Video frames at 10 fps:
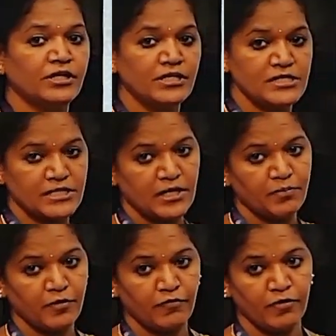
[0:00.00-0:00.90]
desired
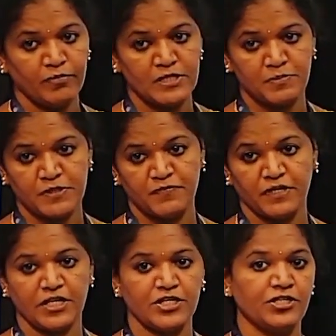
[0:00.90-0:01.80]
performance
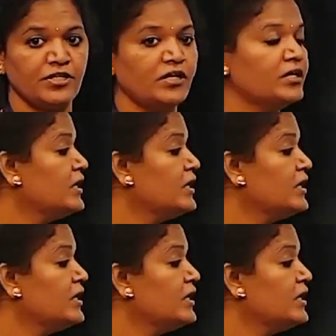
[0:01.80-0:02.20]
specification are